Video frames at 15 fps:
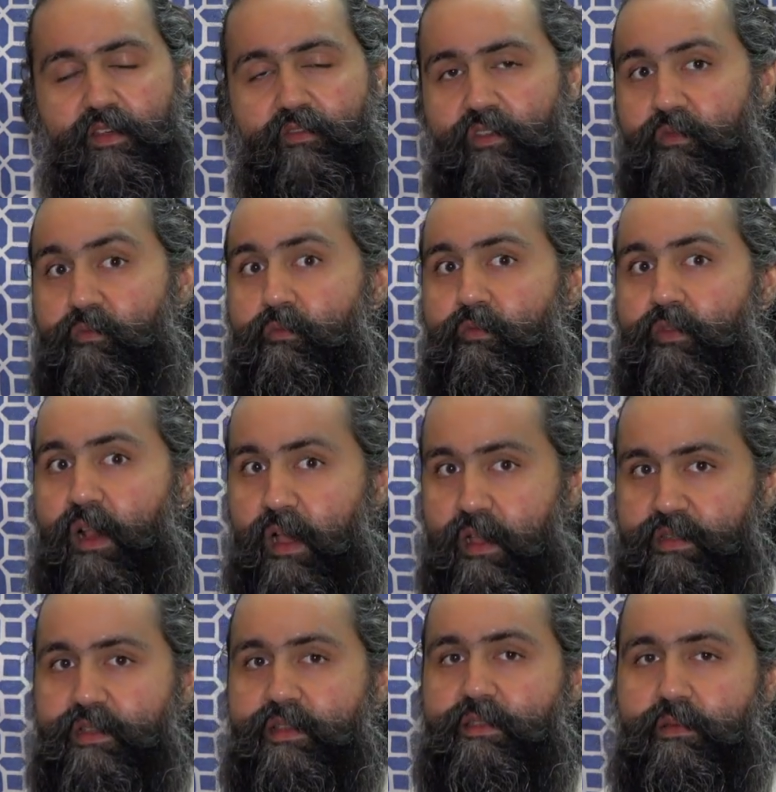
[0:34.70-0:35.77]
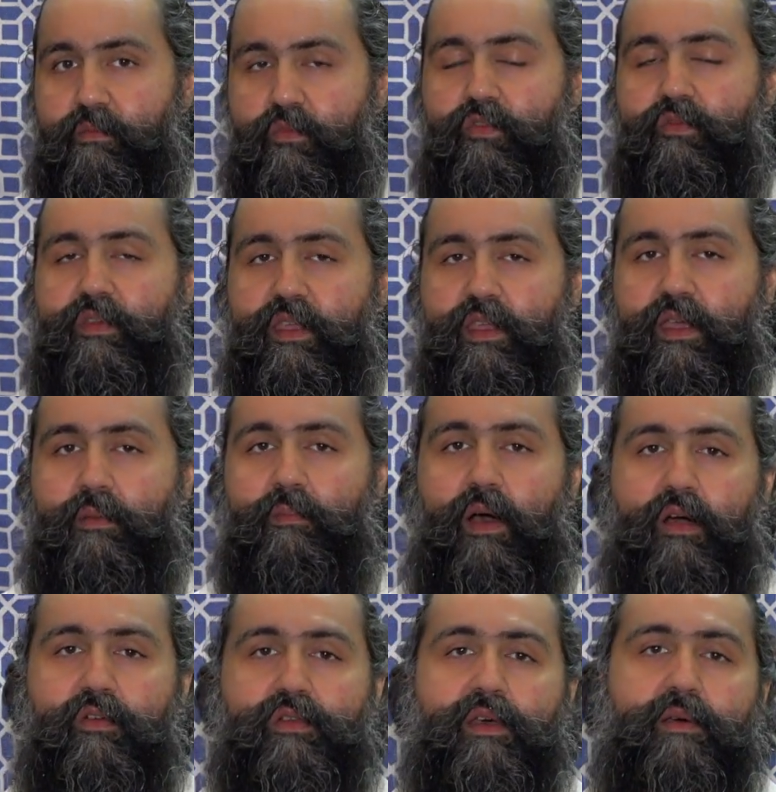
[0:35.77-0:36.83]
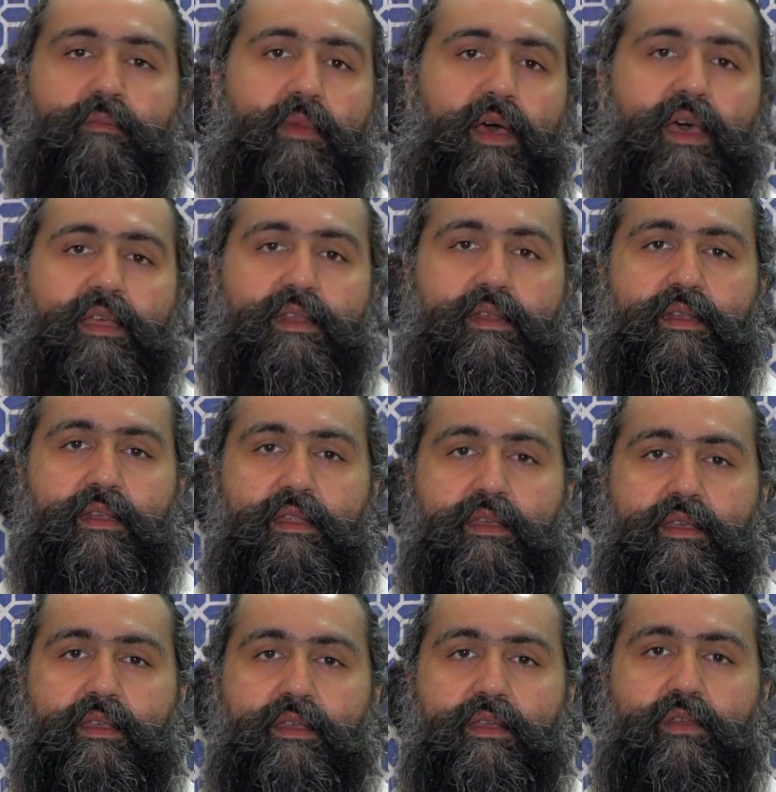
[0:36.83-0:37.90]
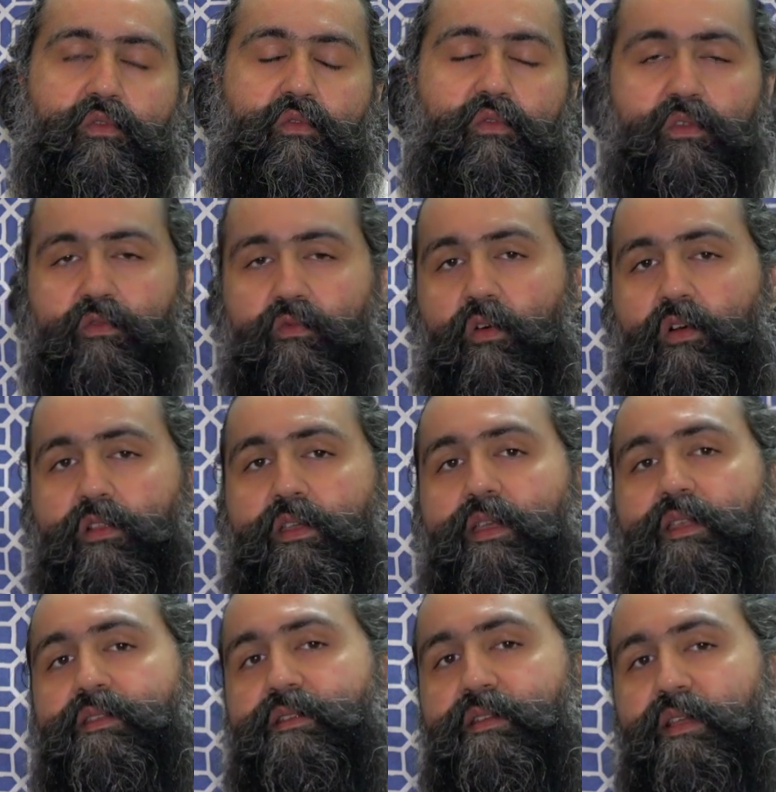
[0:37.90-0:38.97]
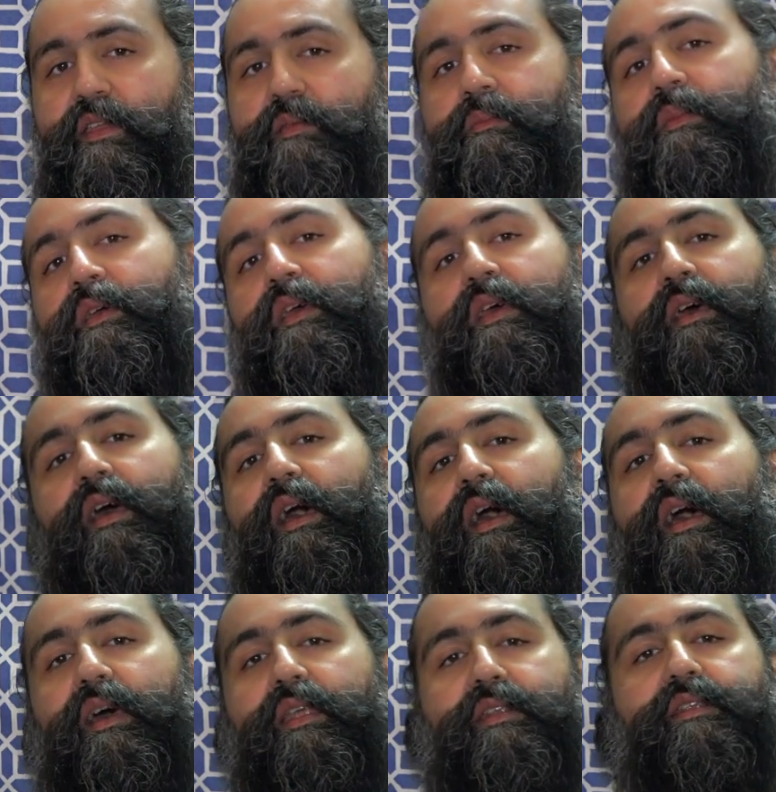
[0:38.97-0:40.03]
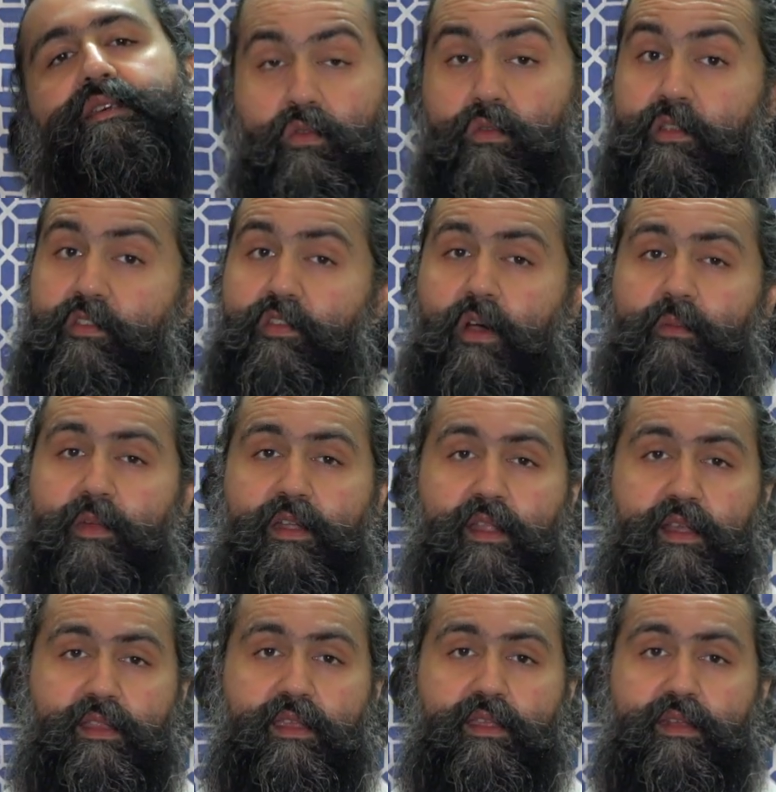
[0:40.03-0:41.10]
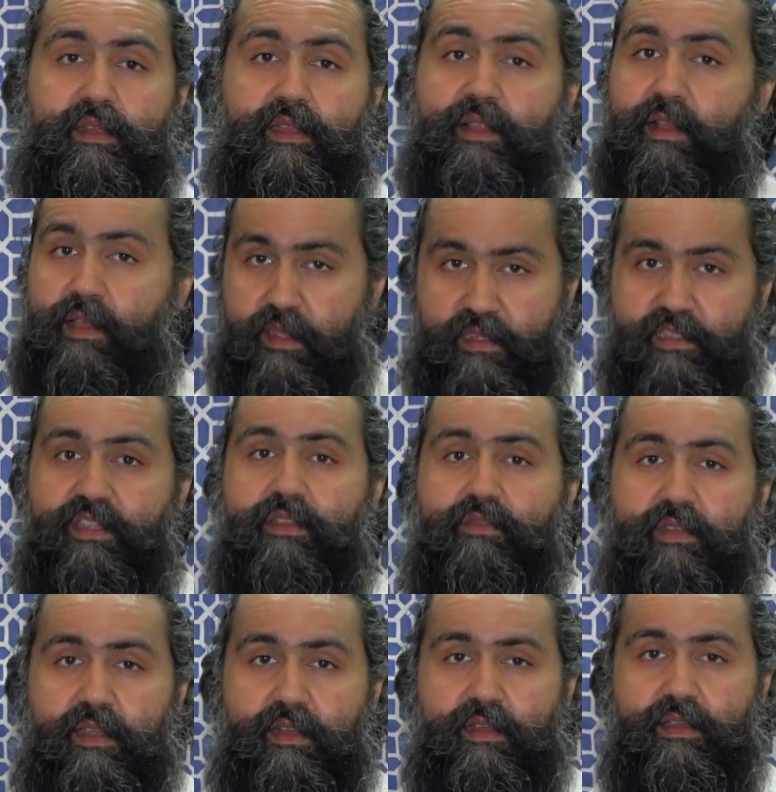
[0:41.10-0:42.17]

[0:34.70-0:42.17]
Whiplash is a movie about a man who is following his dream and who will stop at nothing till he achieves it.